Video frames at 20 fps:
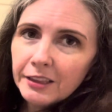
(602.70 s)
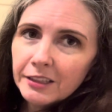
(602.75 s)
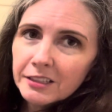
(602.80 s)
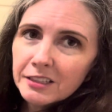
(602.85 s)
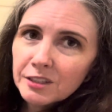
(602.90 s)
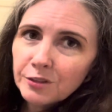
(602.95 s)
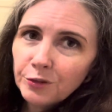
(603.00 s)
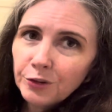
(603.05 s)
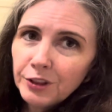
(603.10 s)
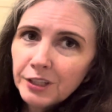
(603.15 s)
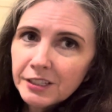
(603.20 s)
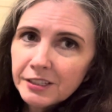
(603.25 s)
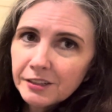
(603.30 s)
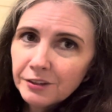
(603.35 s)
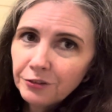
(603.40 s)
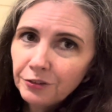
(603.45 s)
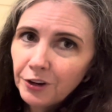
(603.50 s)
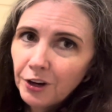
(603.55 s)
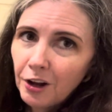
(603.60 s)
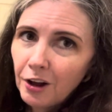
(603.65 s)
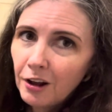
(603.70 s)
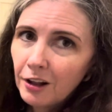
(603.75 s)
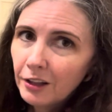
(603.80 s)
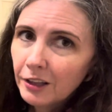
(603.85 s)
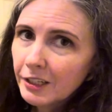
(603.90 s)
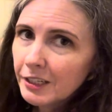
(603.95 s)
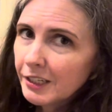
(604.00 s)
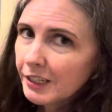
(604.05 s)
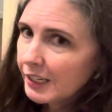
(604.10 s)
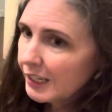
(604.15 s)
this for the different
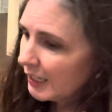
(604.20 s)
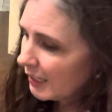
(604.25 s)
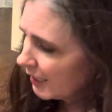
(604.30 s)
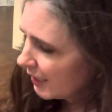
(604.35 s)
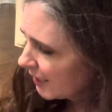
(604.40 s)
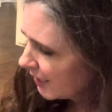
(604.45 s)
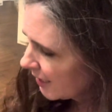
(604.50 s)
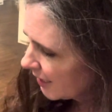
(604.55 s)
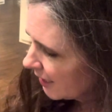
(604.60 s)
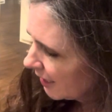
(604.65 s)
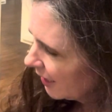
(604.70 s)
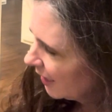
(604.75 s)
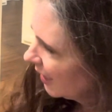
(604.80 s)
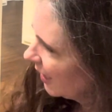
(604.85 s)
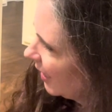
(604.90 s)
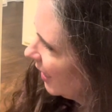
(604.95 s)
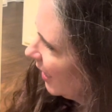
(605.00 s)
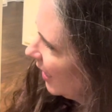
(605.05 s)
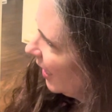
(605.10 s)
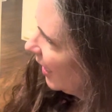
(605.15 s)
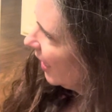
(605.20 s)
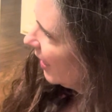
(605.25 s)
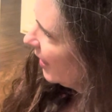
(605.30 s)
holidays. I